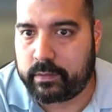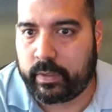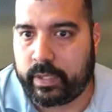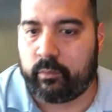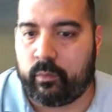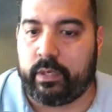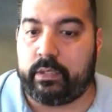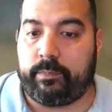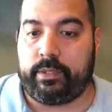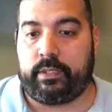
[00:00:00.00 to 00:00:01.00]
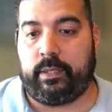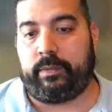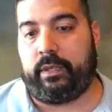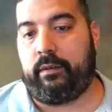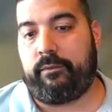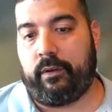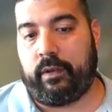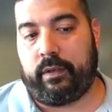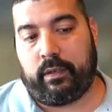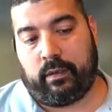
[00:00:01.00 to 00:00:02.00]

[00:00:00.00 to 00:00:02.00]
we wanted to put something in front